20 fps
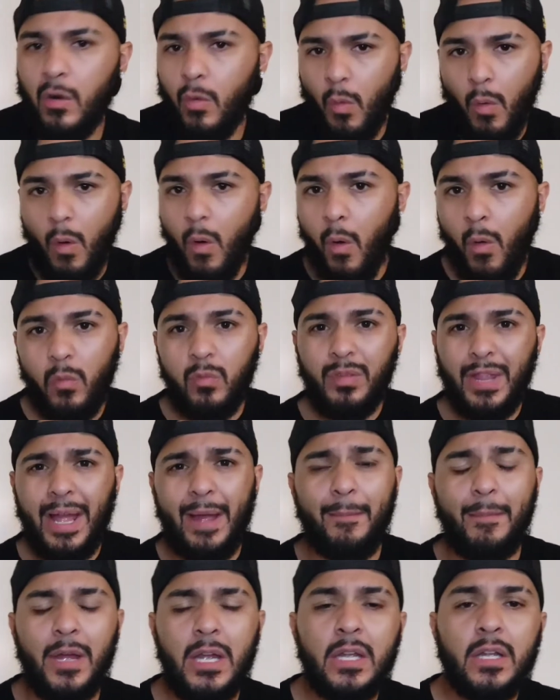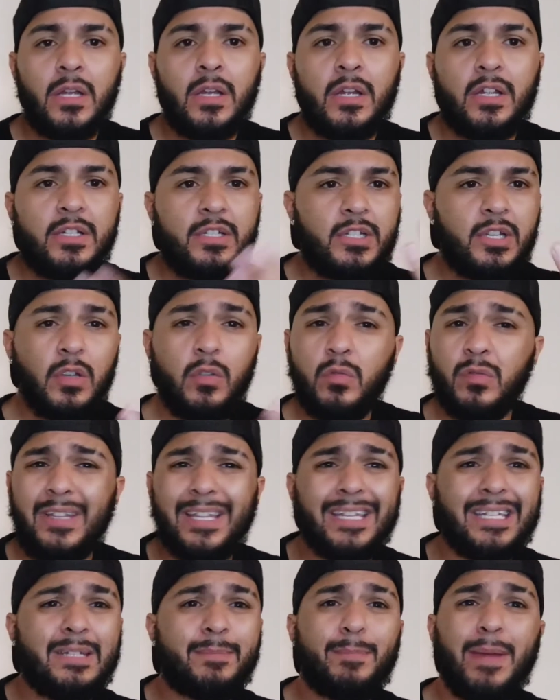I don't hold them
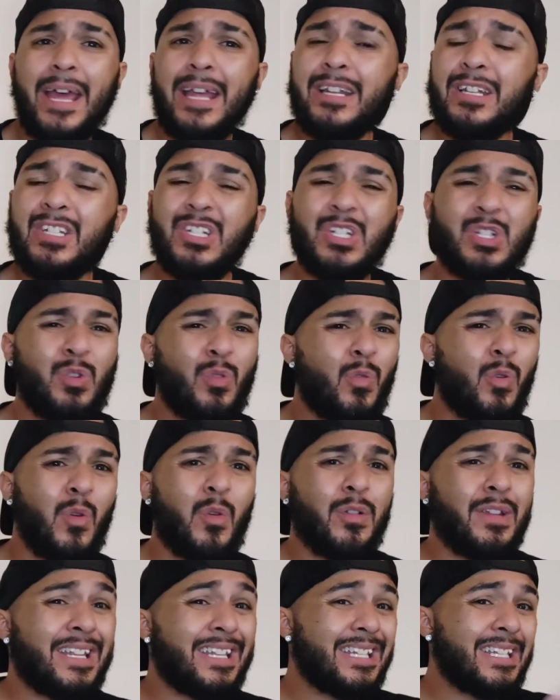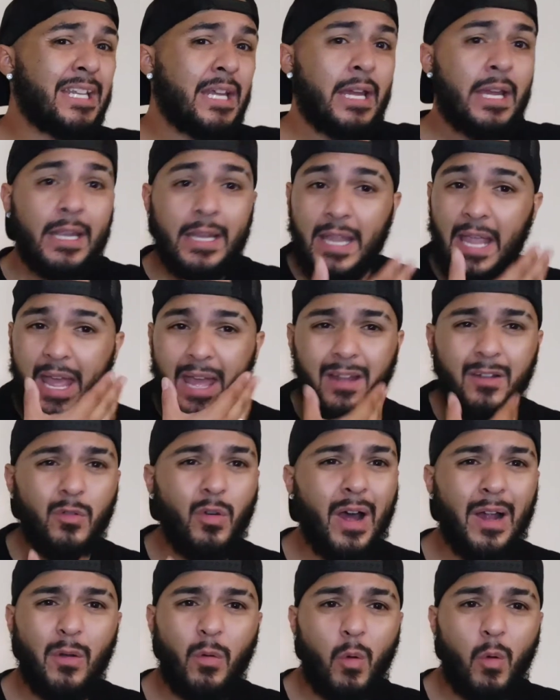to this pedestal or this candle.